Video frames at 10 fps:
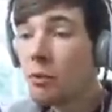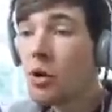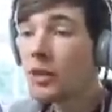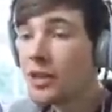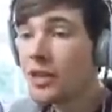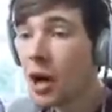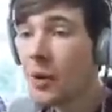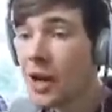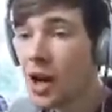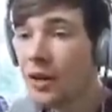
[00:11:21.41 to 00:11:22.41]
What is
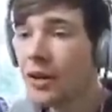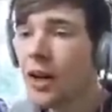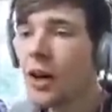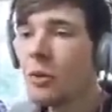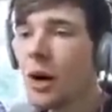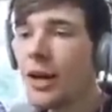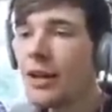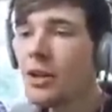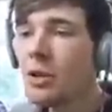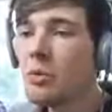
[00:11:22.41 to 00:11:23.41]
going on? Why
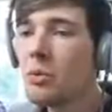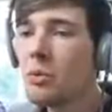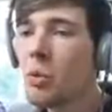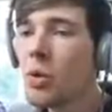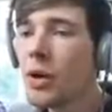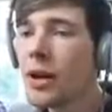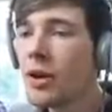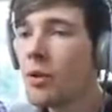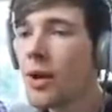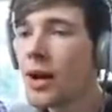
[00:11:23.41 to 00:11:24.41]
are you
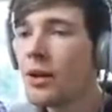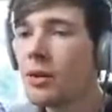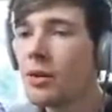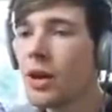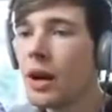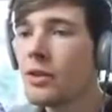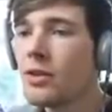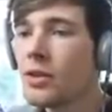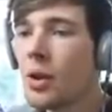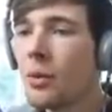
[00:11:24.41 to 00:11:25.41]
walking around?
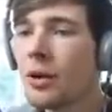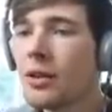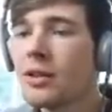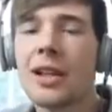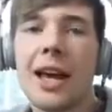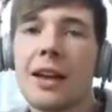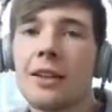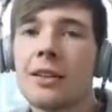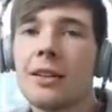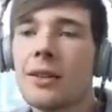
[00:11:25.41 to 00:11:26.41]
I don't
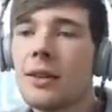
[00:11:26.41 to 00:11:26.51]
understand.